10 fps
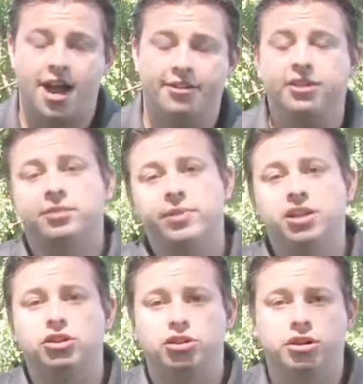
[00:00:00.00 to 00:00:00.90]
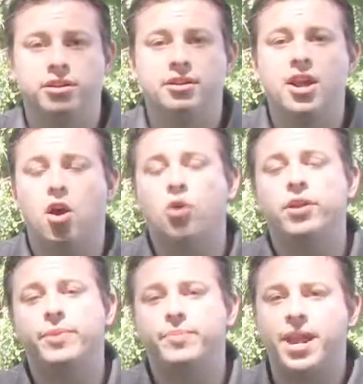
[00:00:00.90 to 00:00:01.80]
This means you should
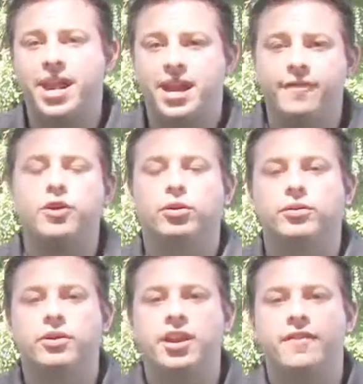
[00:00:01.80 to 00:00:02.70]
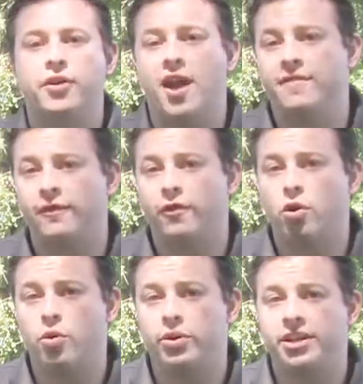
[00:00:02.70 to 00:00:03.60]
only be paying, if you have a
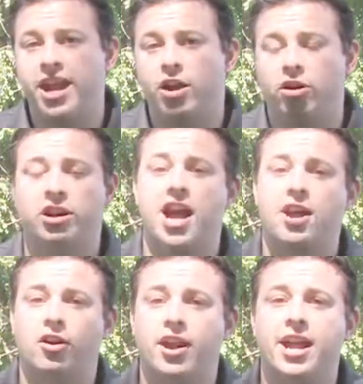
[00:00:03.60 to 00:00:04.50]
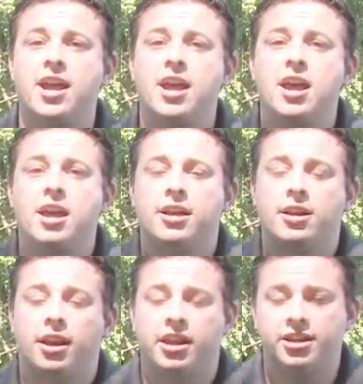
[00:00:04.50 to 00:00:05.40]
401k or an IRA,
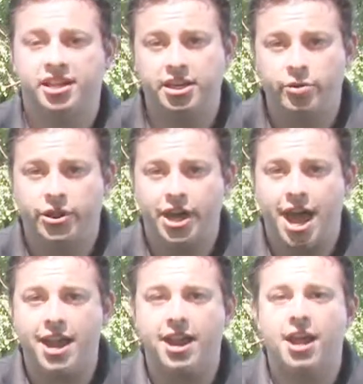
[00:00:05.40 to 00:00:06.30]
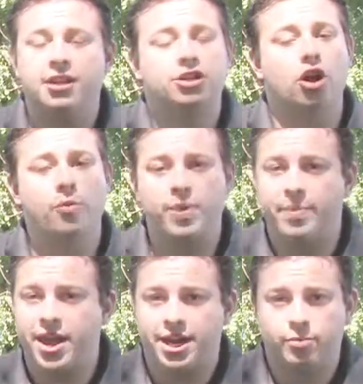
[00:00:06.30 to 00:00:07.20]
continue with that. Don't be
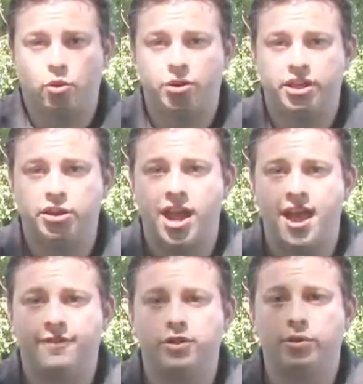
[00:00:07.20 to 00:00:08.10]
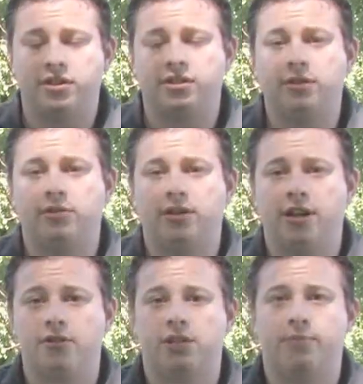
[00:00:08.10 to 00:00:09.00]
paying more than you have to on the student
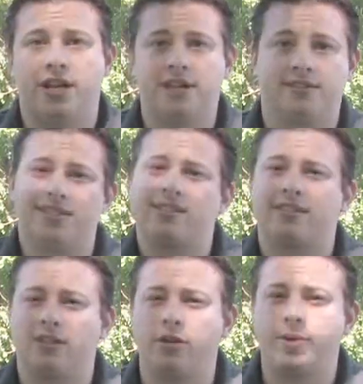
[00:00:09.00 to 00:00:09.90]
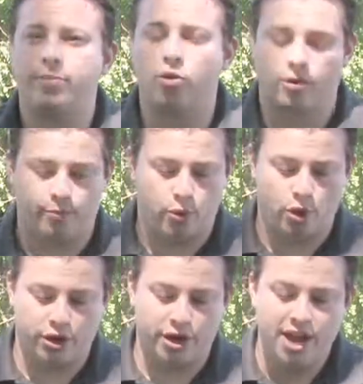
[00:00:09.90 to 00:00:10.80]
loans, because this is a little bit more important.